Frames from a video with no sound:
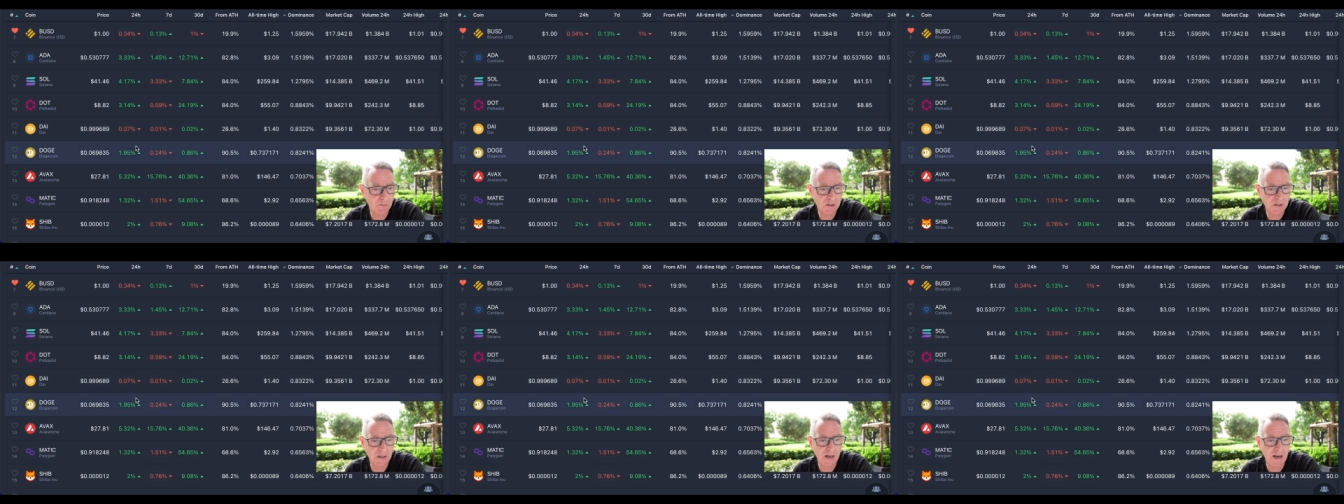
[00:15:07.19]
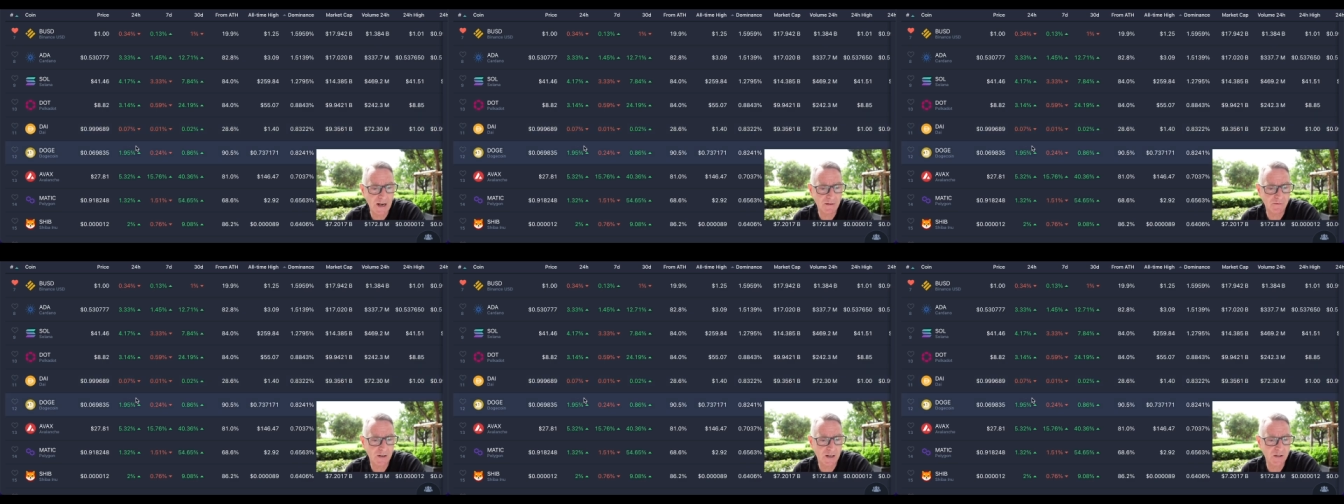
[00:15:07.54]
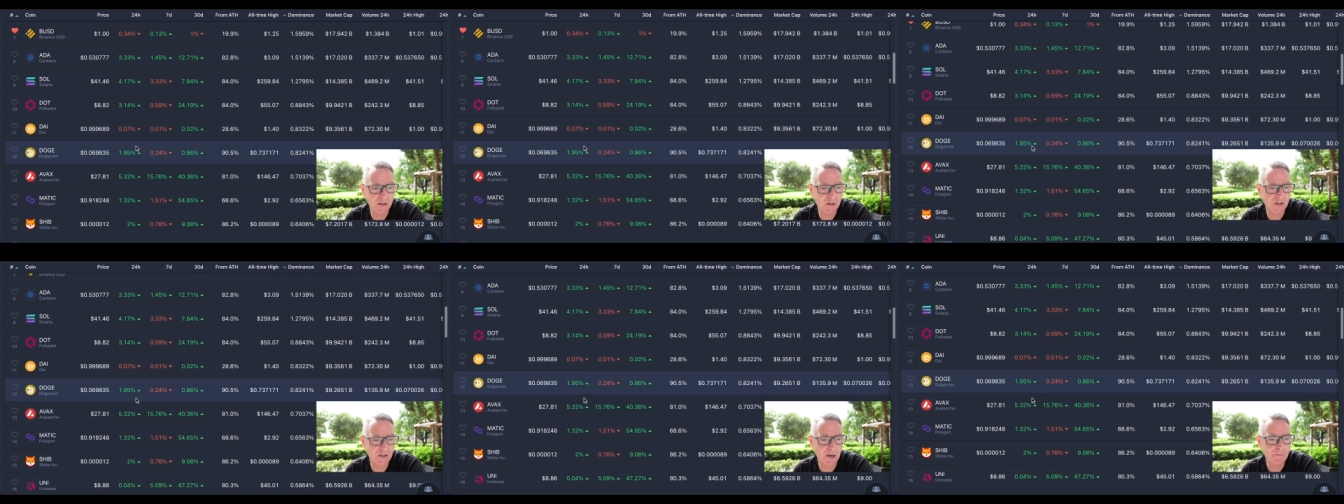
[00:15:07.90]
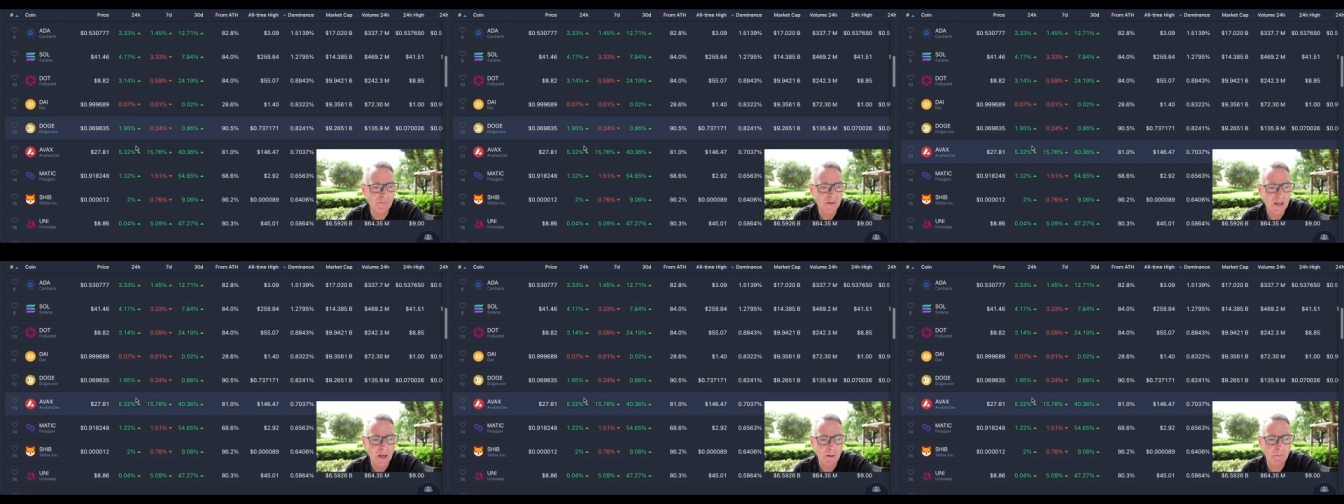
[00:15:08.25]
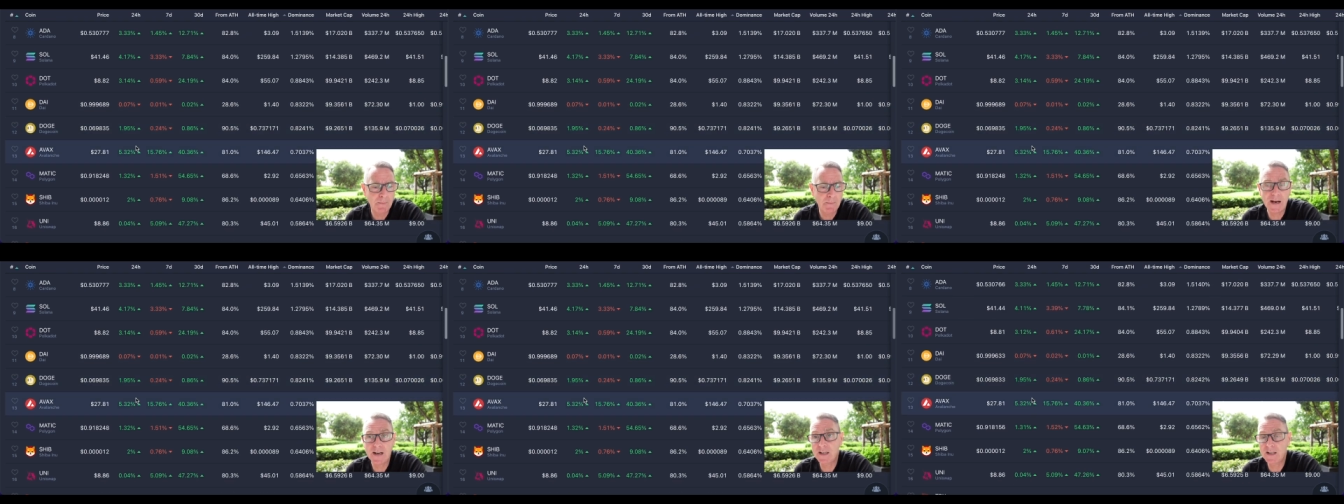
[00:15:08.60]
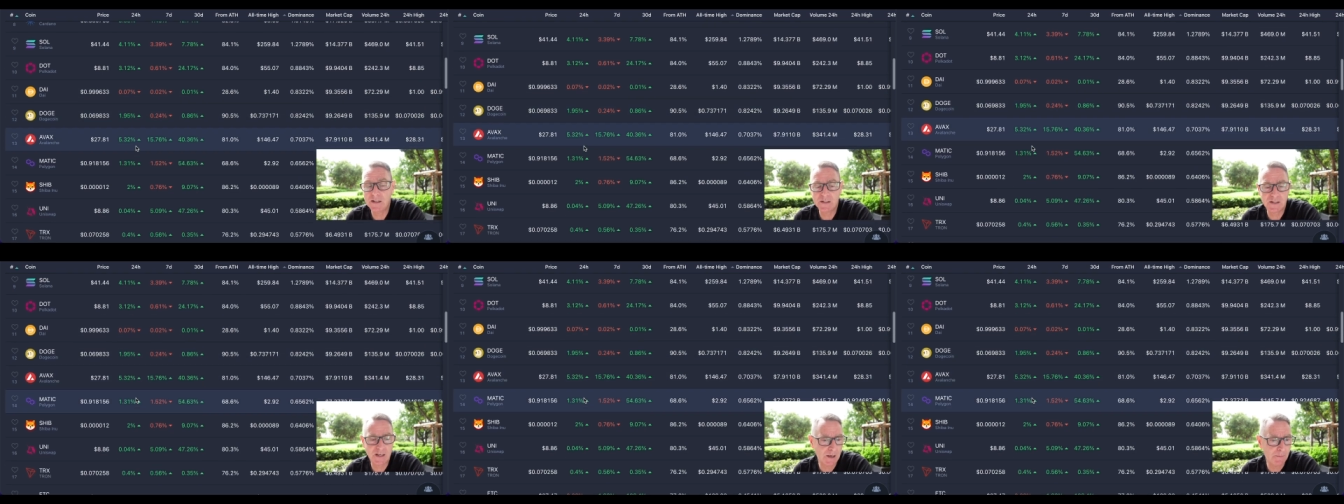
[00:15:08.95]
We're seeing Avalanche is up, Matic
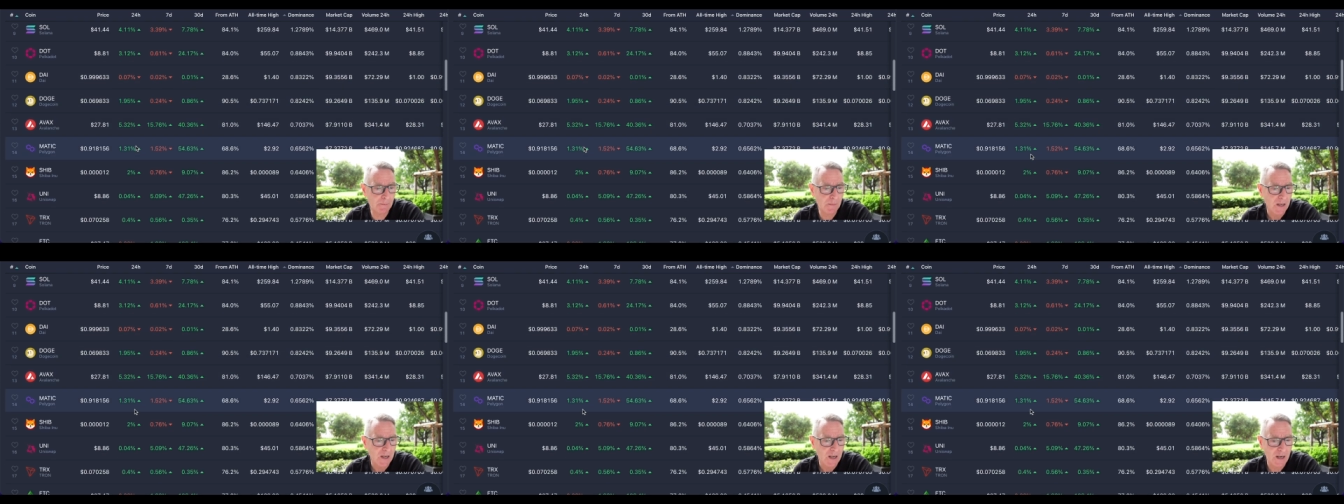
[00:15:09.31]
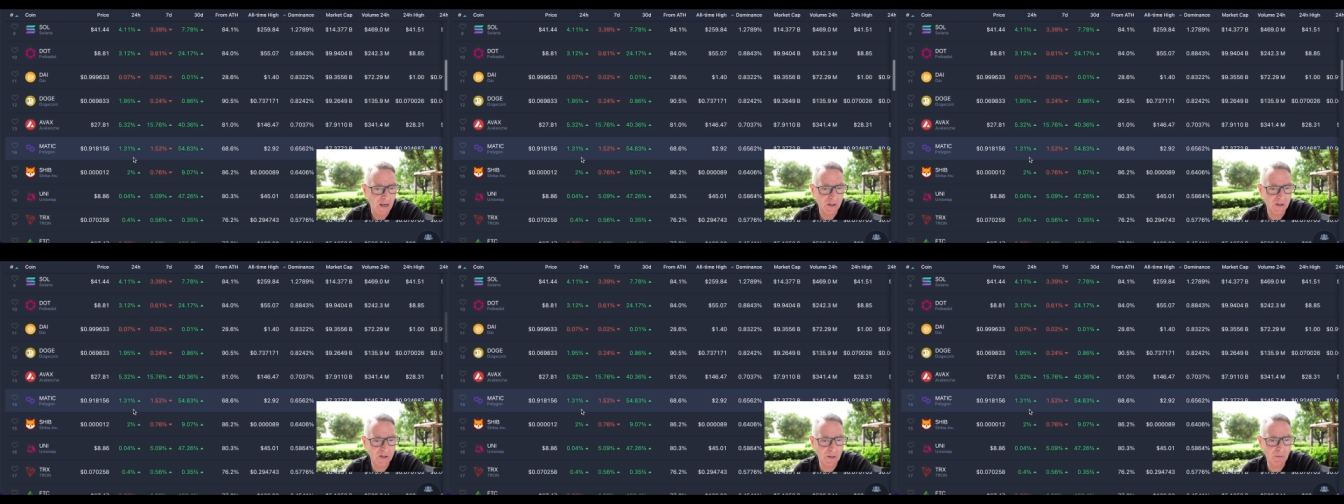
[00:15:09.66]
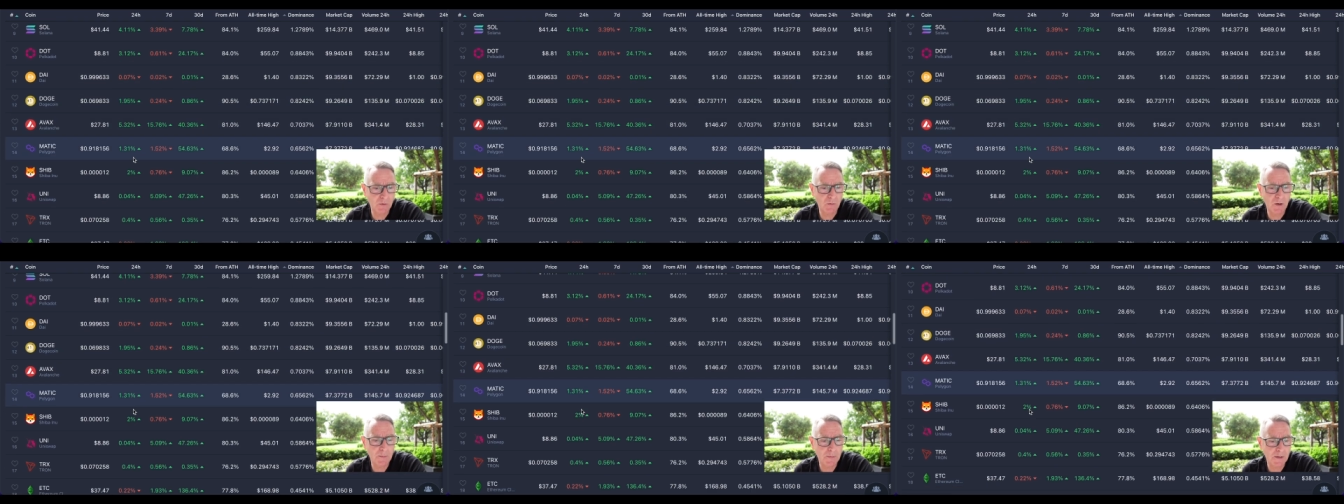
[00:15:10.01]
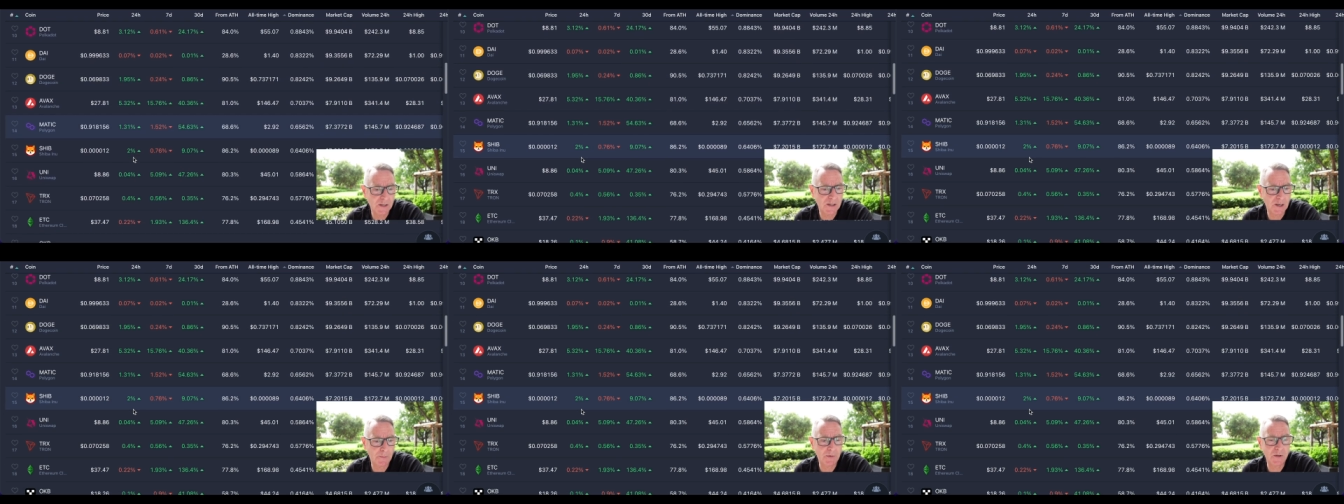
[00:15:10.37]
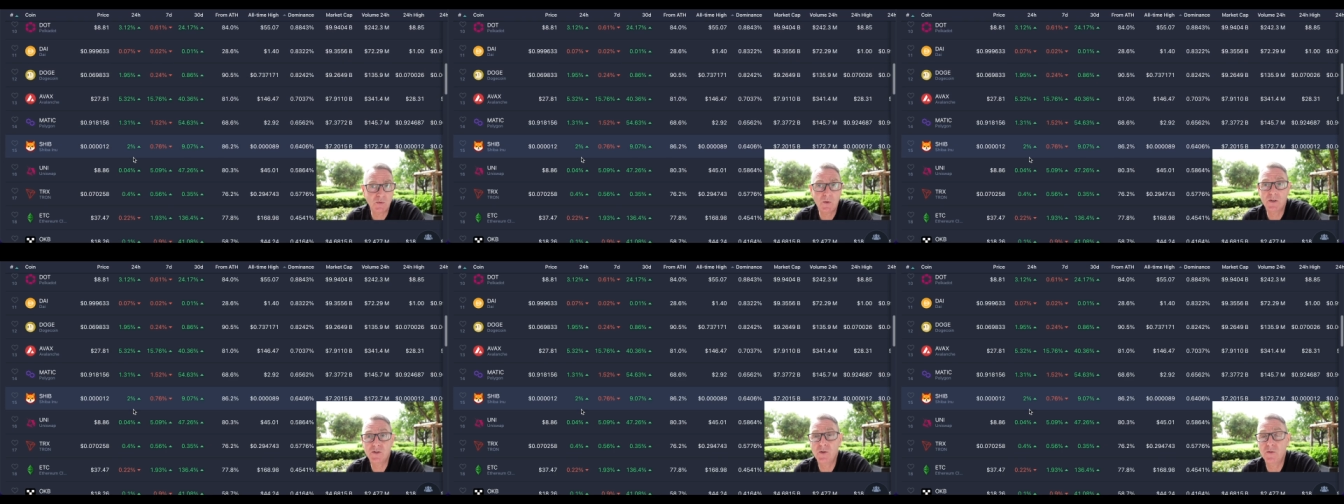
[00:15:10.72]
is up, Shiba Weeby is up as well.